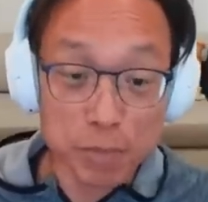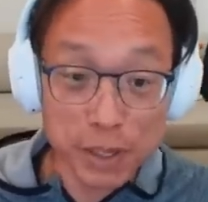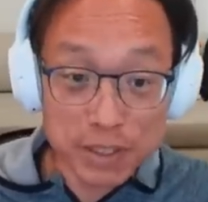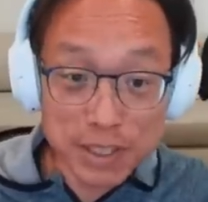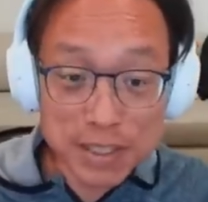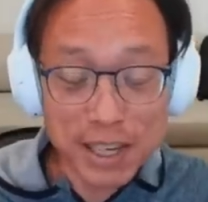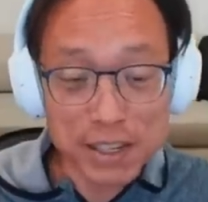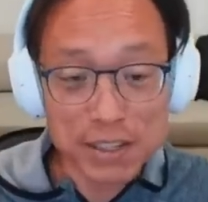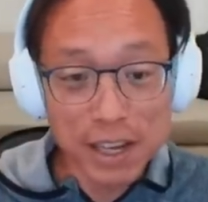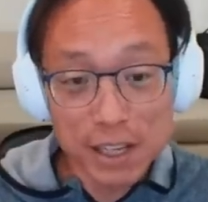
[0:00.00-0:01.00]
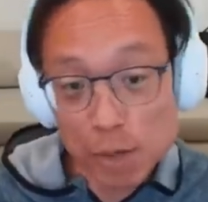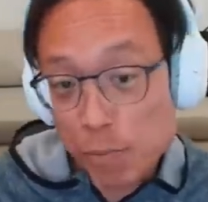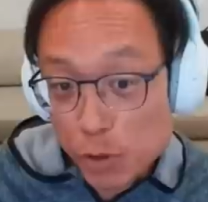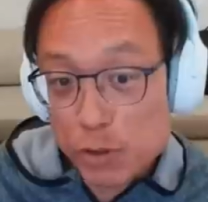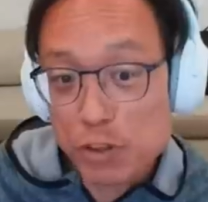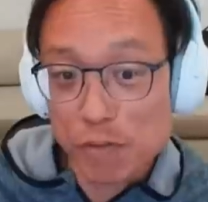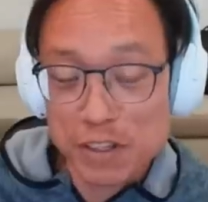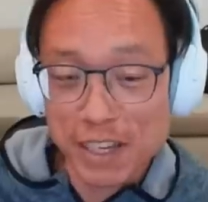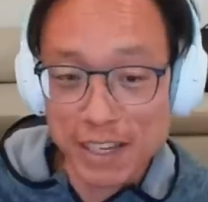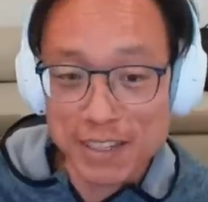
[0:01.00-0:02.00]
Because in this case, the producer of the
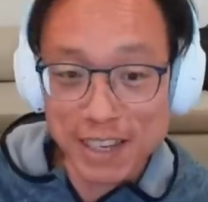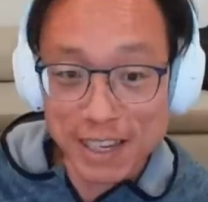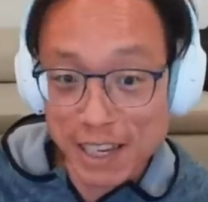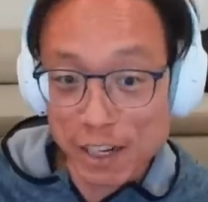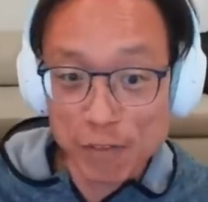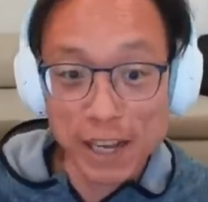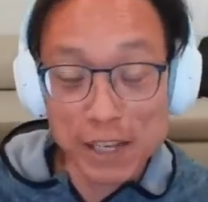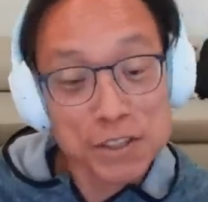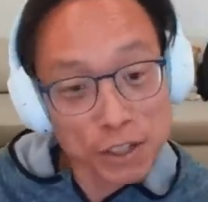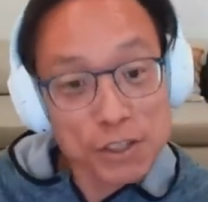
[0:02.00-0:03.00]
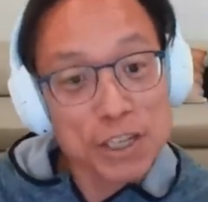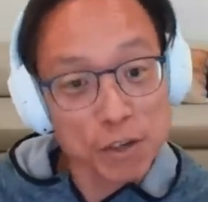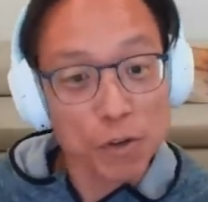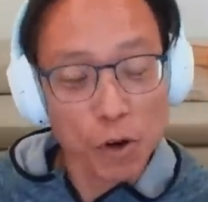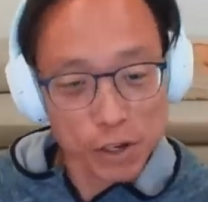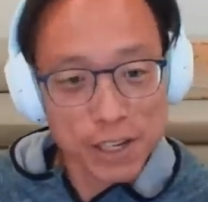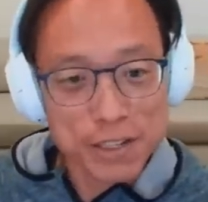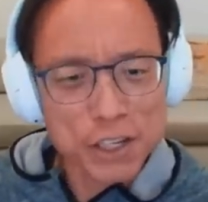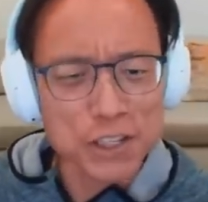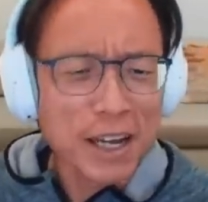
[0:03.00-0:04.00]
skins at the end of the day is still a central
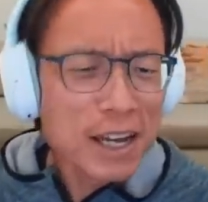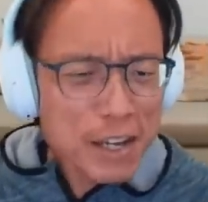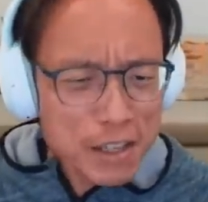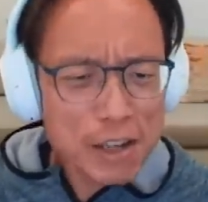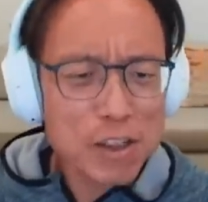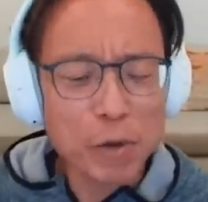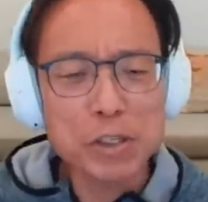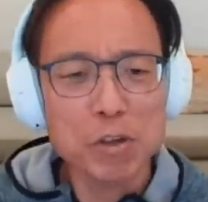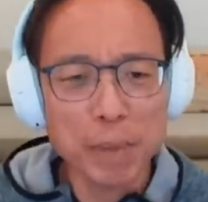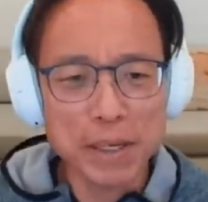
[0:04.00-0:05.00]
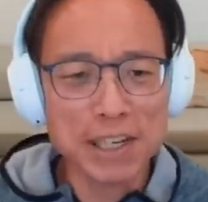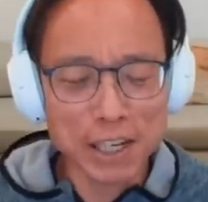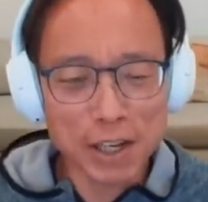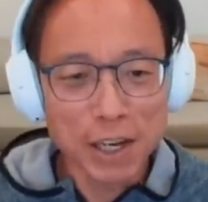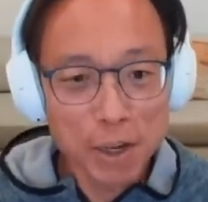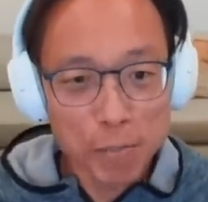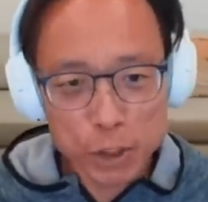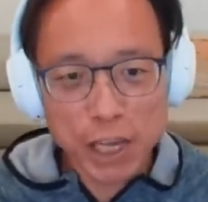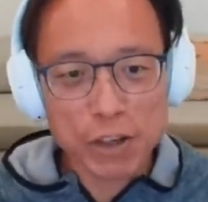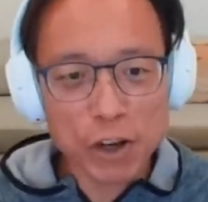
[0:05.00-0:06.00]
organization. They're the ones who are basically
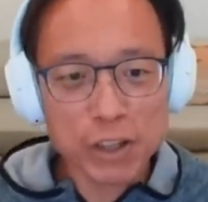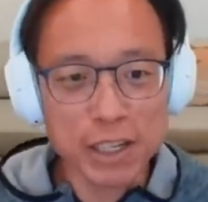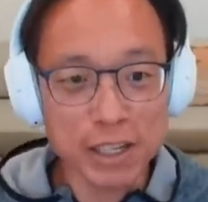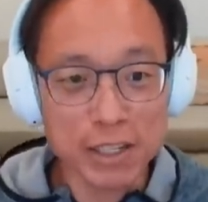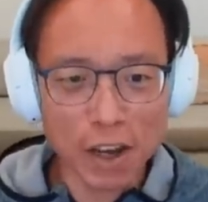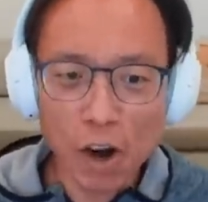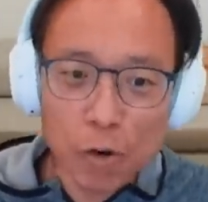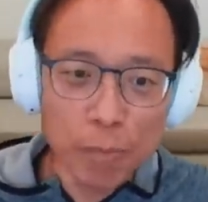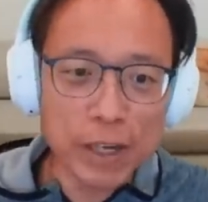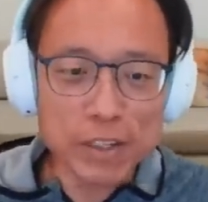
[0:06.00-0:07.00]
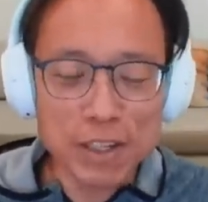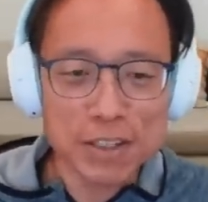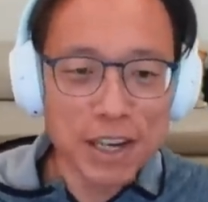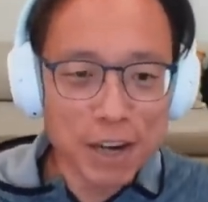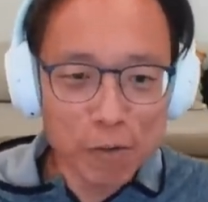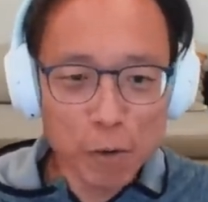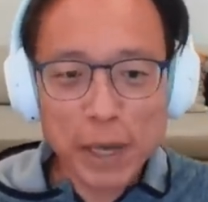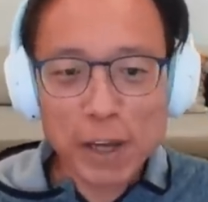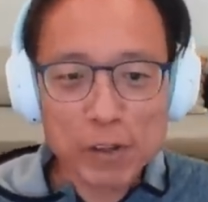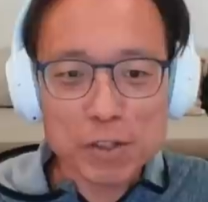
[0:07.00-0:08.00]
pushing out content. They say, oh my goodness, we're
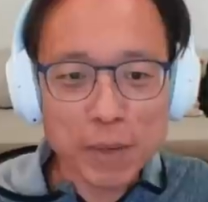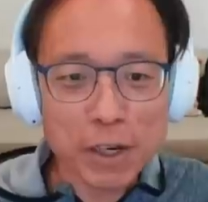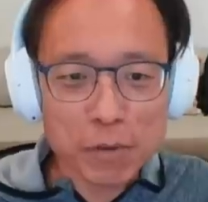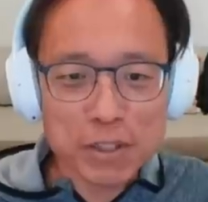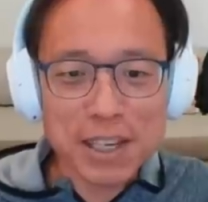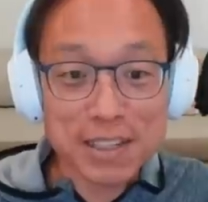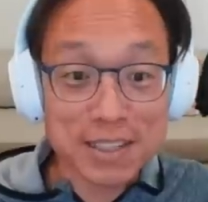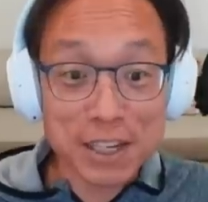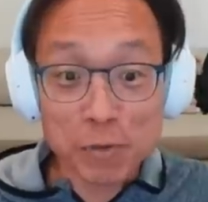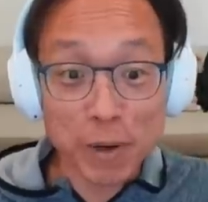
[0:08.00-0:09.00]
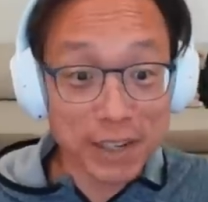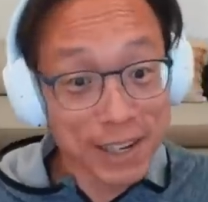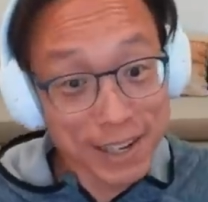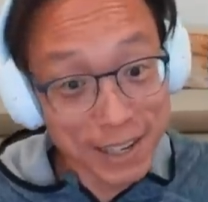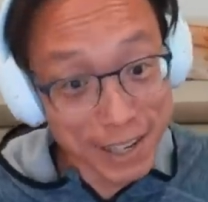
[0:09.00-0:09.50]
making all this money with skins. Guess what?